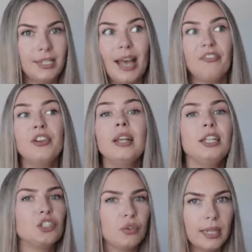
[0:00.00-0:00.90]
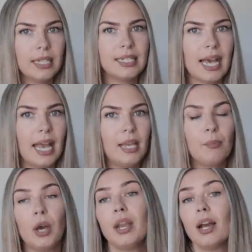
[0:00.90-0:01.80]
definitely during the day,
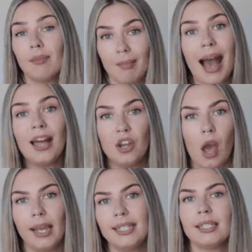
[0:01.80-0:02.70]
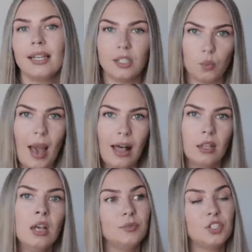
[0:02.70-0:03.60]
but at night as well.